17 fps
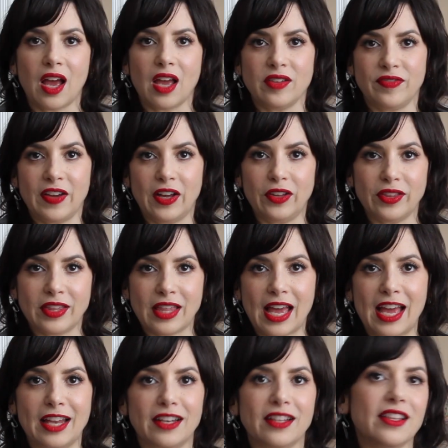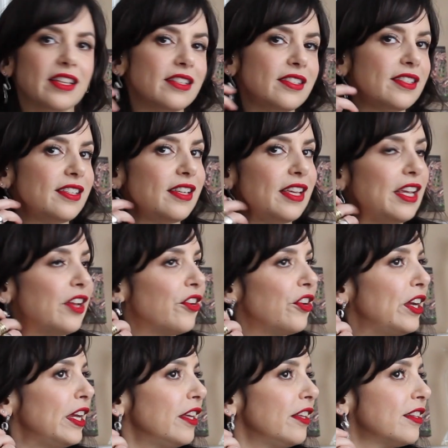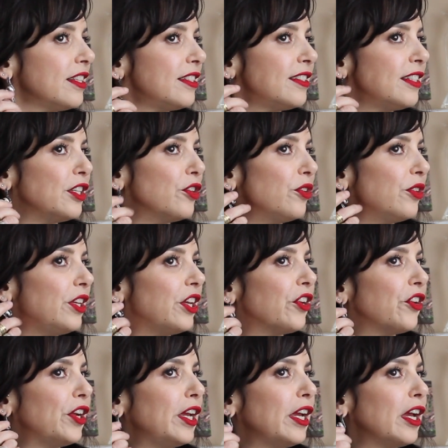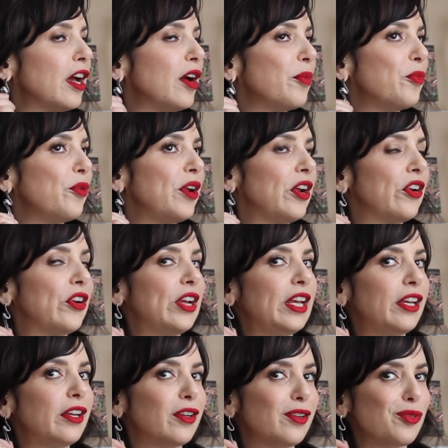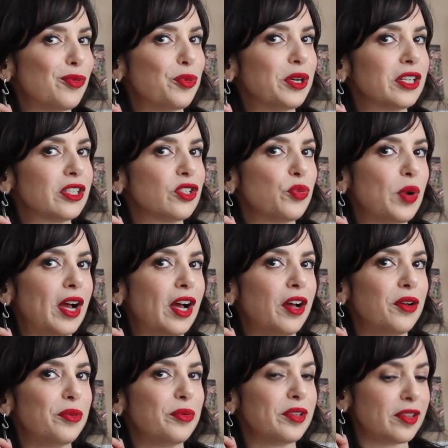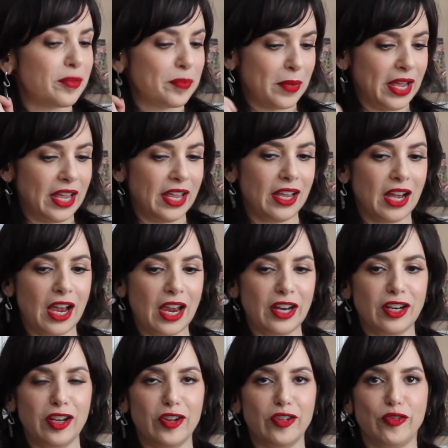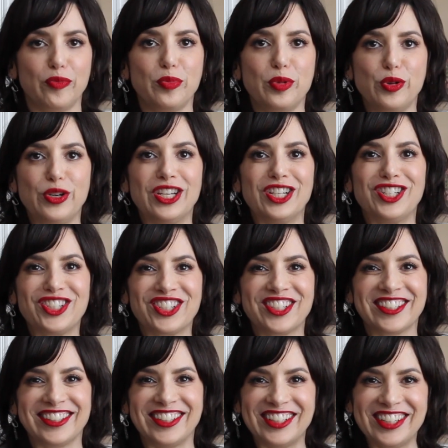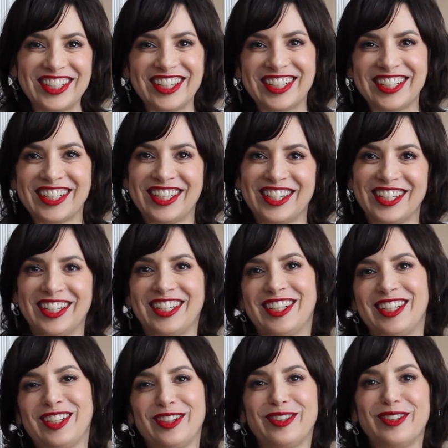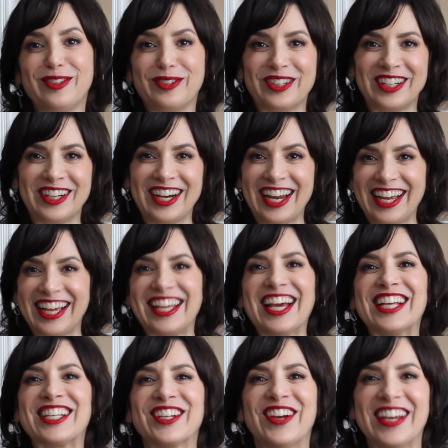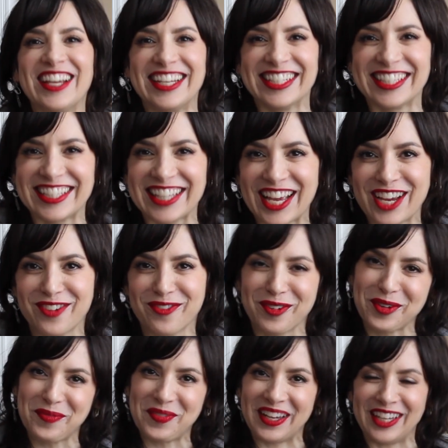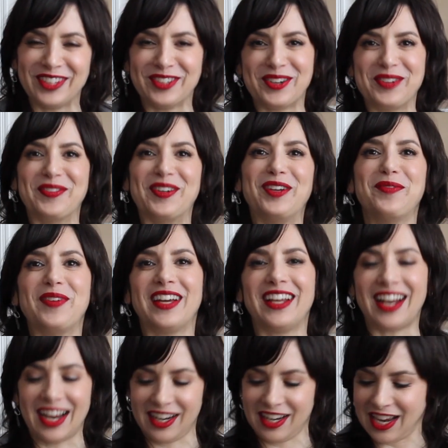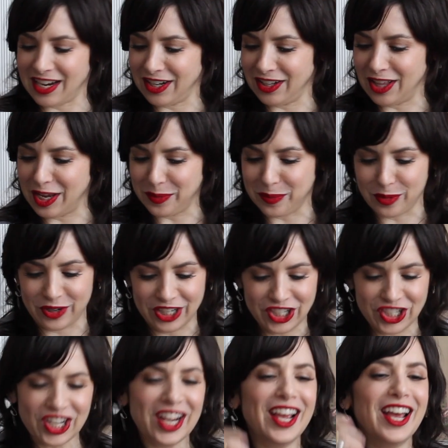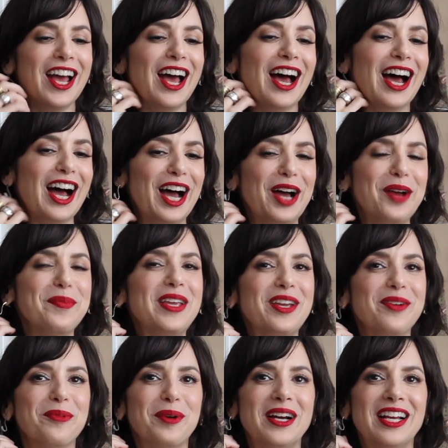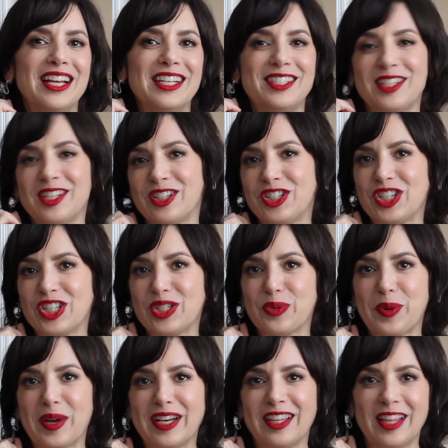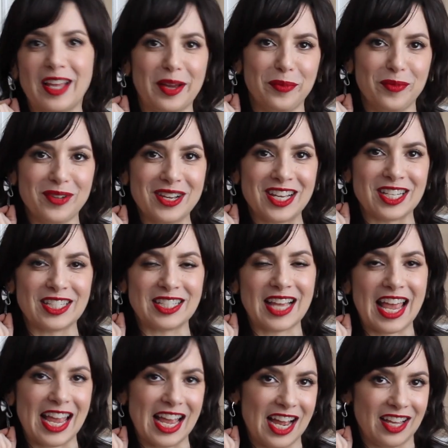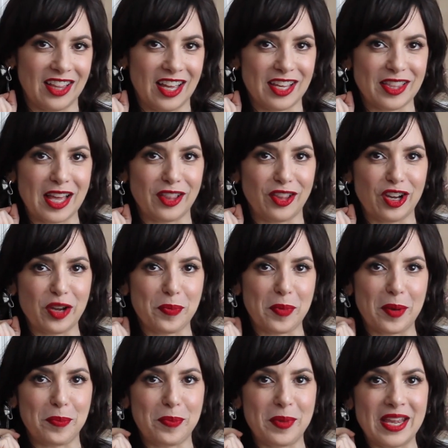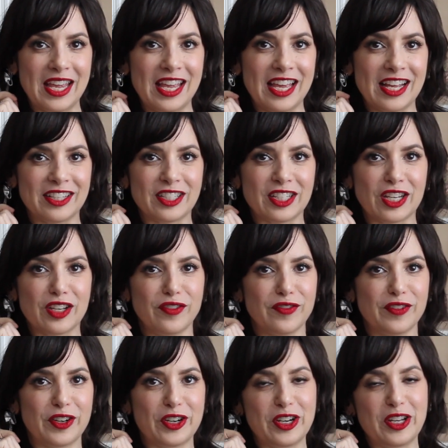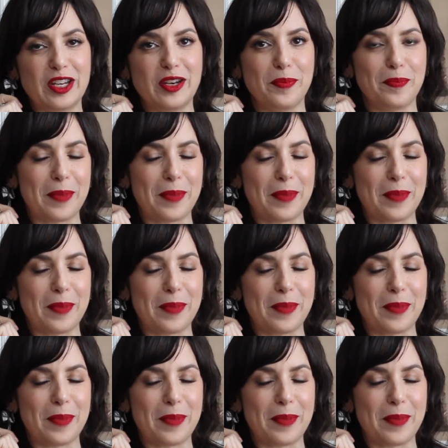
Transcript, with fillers: I felt that this earring, this single earring I'm wearing, worked well with my kind of moonish look lunar, I guess we could say, if we're being normal, but I kind of like moonish. Um, it was, there's just one of them because A, I like that look, but B, it's a converted